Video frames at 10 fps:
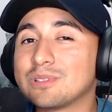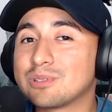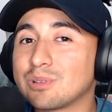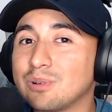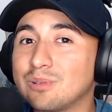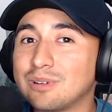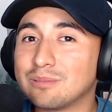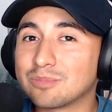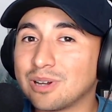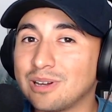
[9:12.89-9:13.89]
So
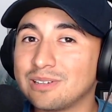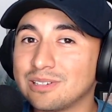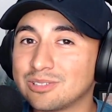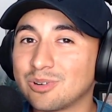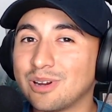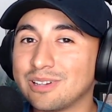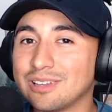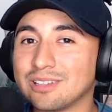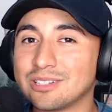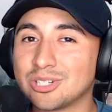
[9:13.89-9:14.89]
I'm kind of trying
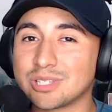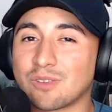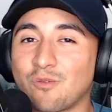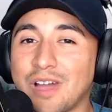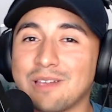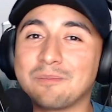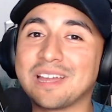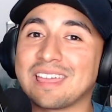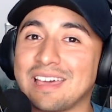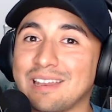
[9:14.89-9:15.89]
to justify in
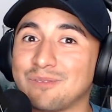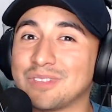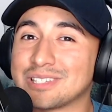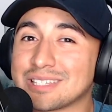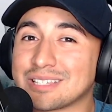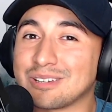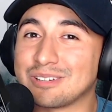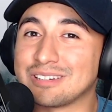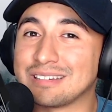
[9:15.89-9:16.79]
my head if this is a good